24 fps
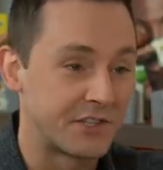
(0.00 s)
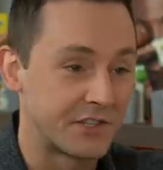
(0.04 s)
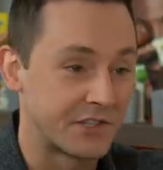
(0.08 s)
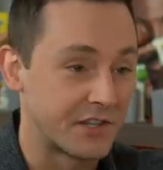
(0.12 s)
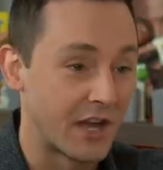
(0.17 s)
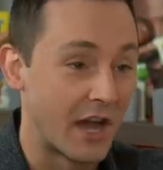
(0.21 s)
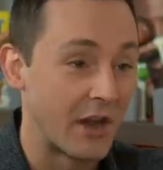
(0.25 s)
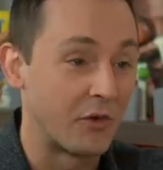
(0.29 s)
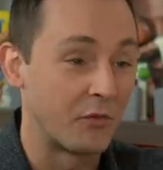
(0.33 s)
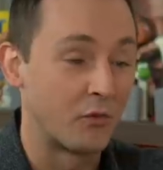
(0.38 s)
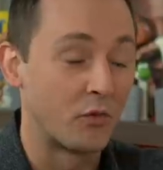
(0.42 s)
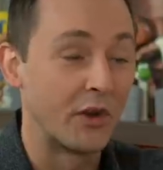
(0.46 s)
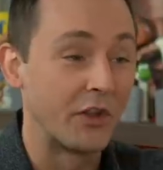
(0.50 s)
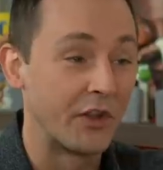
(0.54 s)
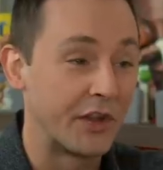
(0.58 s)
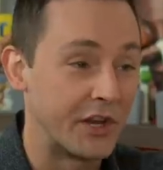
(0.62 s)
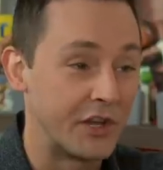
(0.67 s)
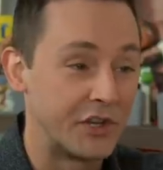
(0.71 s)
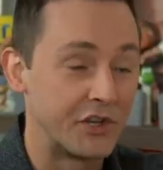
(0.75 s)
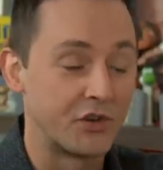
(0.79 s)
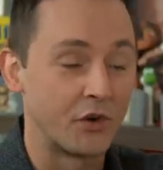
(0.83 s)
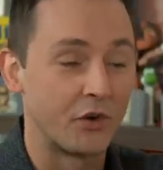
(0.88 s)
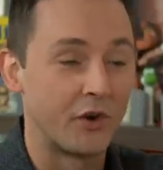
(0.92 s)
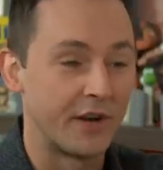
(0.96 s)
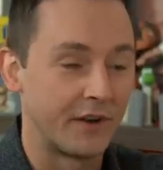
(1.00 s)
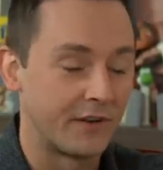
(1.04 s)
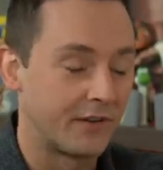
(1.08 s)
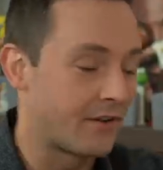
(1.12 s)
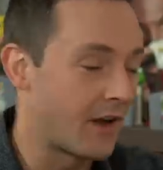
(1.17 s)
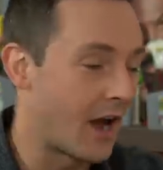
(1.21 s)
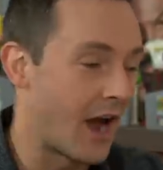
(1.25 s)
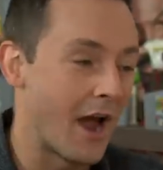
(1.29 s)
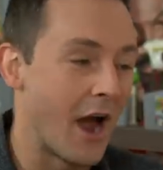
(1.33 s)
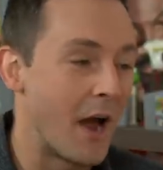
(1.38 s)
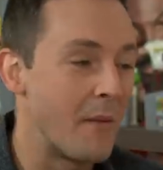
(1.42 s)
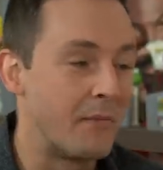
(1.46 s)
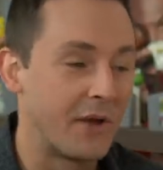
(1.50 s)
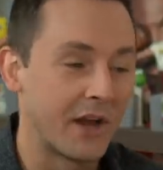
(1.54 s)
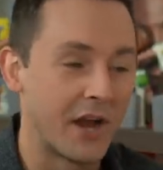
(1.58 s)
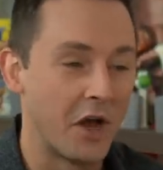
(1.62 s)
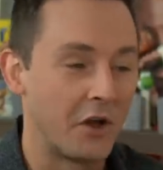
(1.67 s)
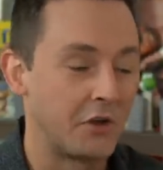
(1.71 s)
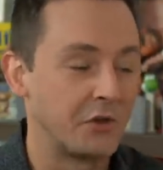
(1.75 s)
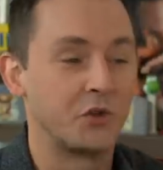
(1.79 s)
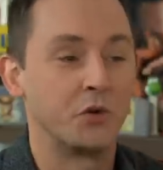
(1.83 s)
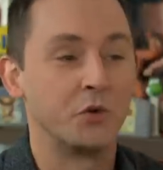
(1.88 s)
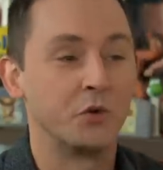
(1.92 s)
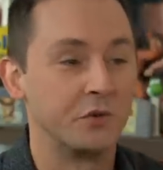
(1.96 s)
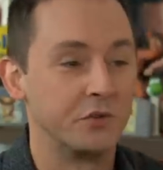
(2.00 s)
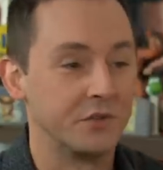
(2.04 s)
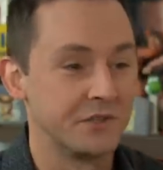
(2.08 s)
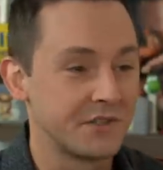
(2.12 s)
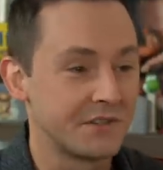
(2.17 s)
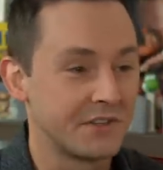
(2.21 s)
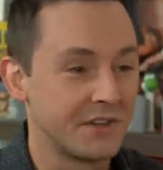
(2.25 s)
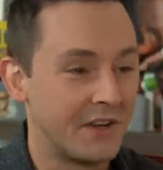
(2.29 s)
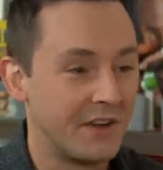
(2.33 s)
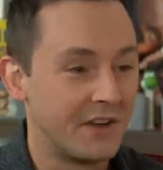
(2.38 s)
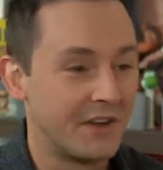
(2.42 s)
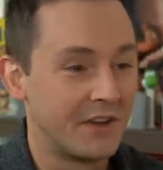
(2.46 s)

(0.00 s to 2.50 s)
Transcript: Just I really enjoyed, I'm big on tools.